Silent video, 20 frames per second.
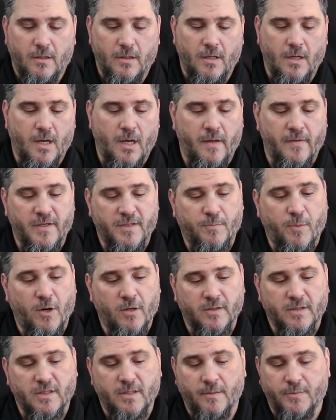This
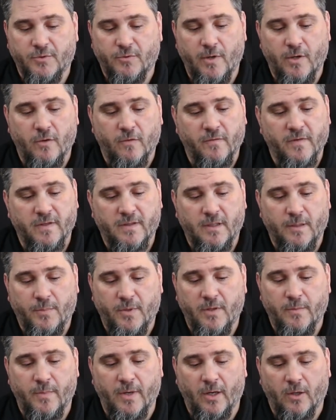part slips right over the tip
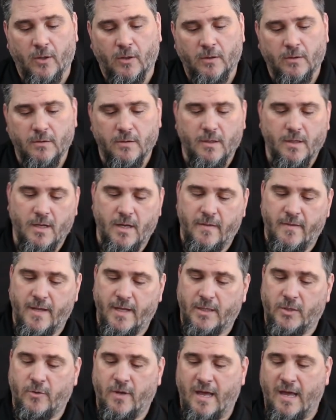of the barrel, and
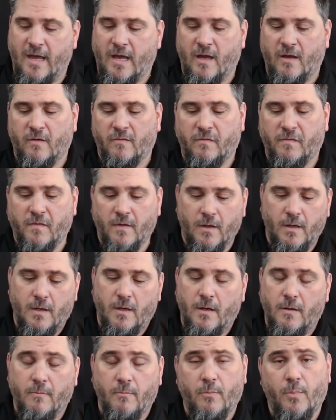then you have
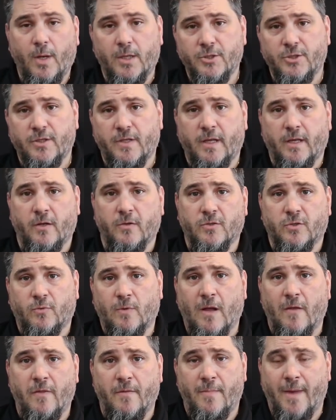bungee that goes
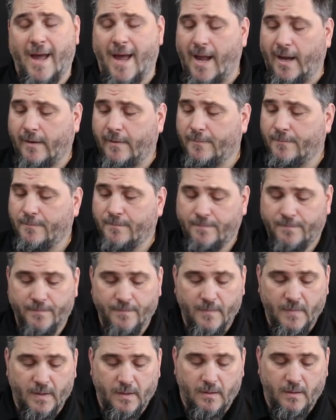around the back.
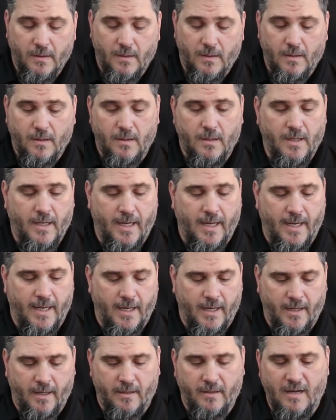
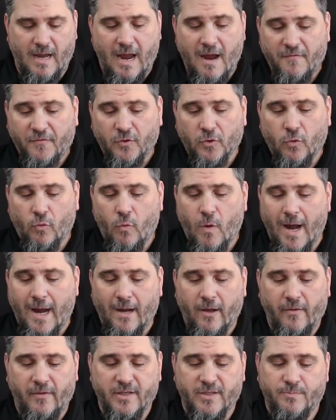And after a
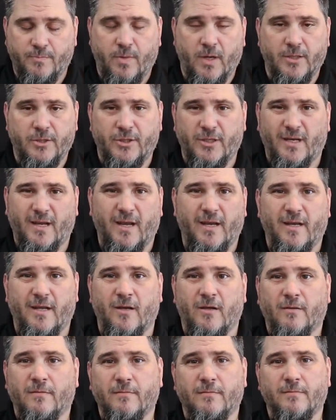while, this bungee kind
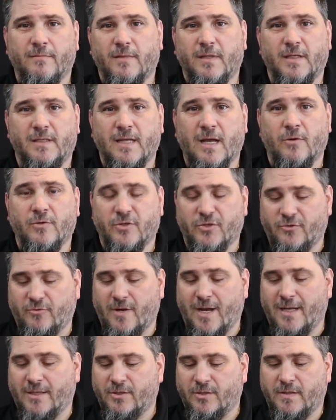of gets
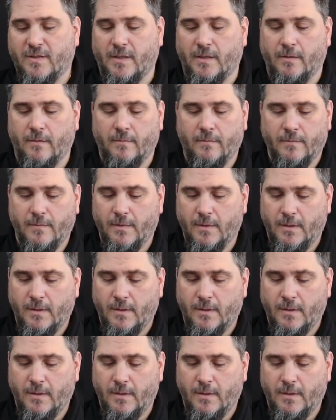outstretched and